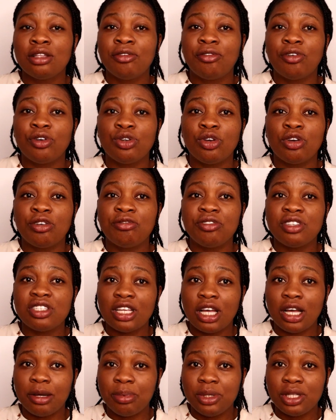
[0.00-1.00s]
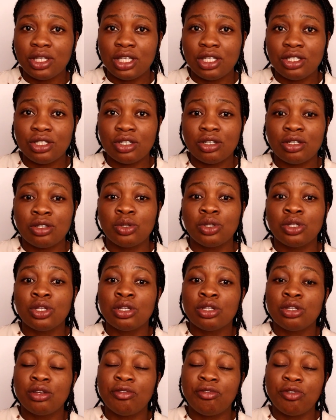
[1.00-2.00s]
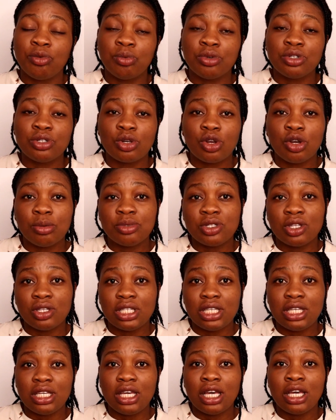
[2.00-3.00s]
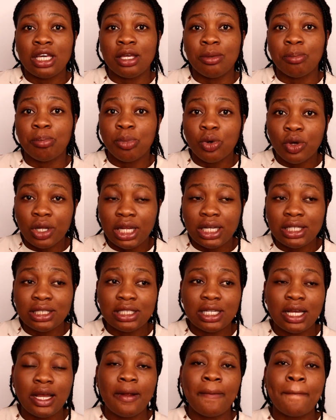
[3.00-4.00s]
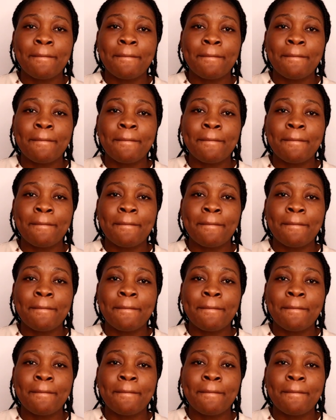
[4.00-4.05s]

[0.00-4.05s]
for your visa application if you want to come study here in Poland.